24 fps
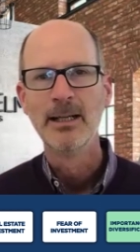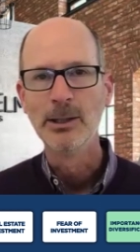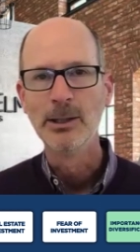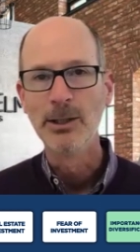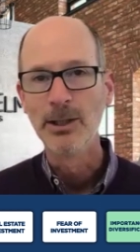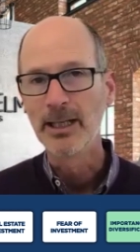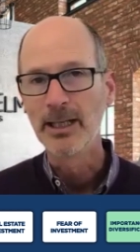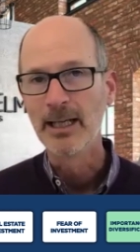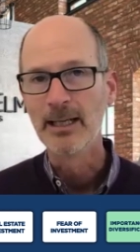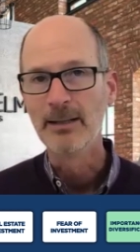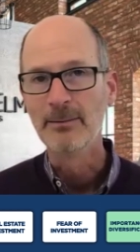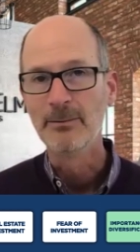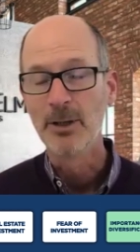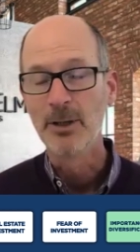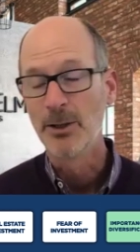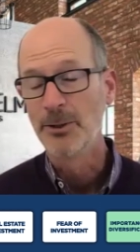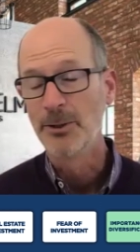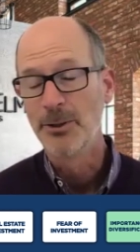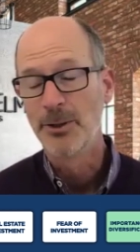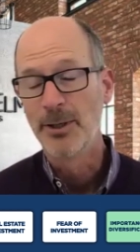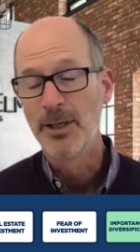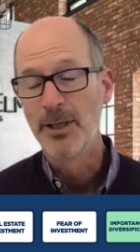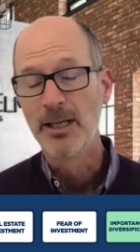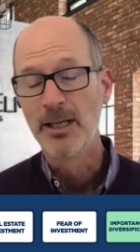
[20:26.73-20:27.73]
look at
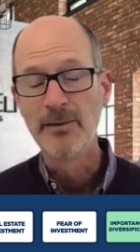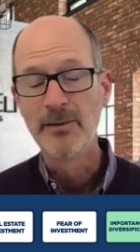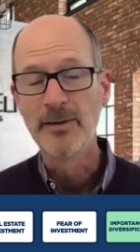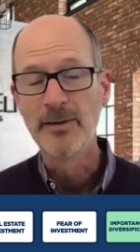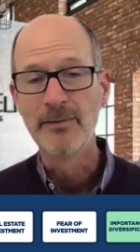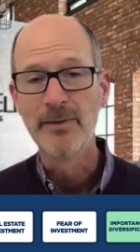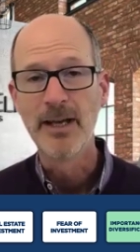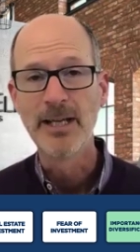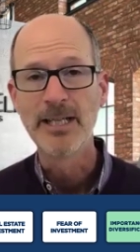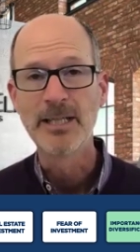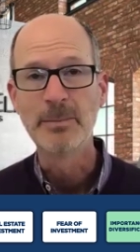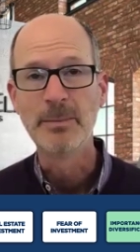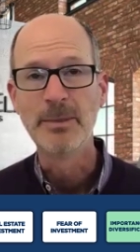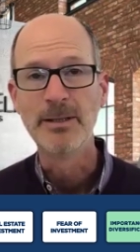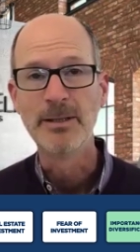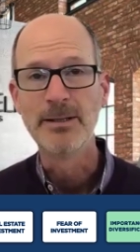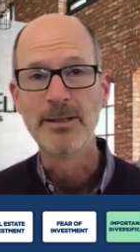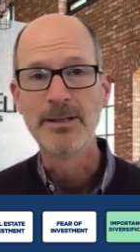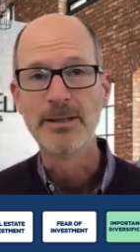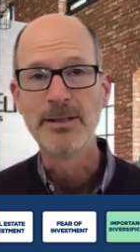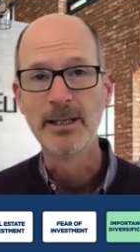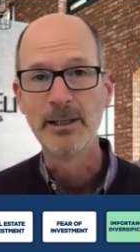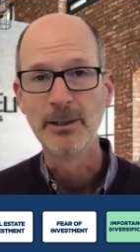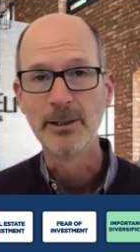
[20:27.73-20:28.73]
alternative
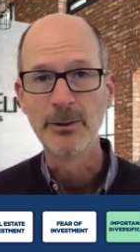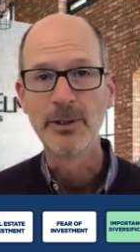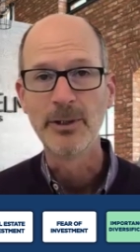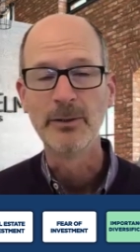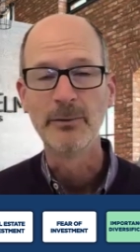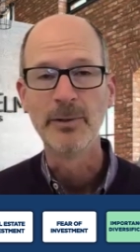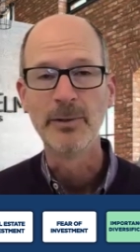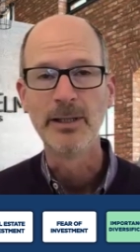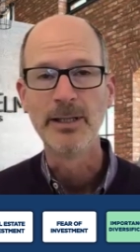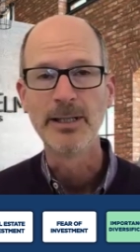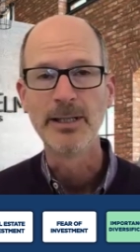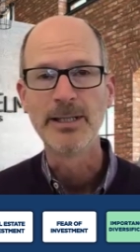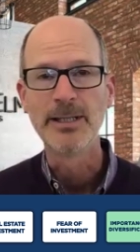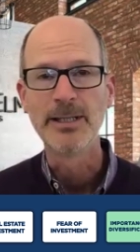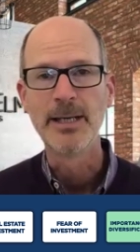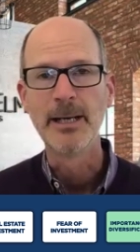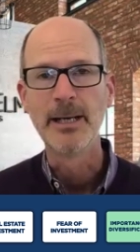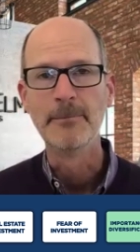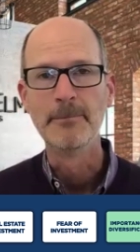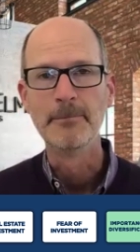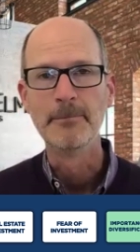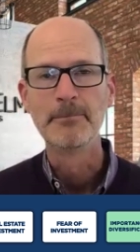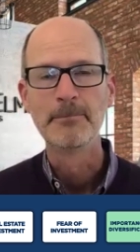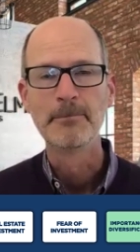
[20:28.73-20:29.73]
investments, including real
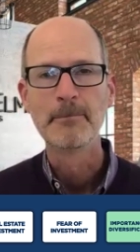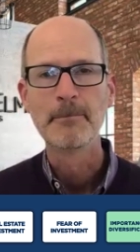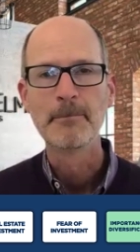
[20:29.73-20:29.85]
estate.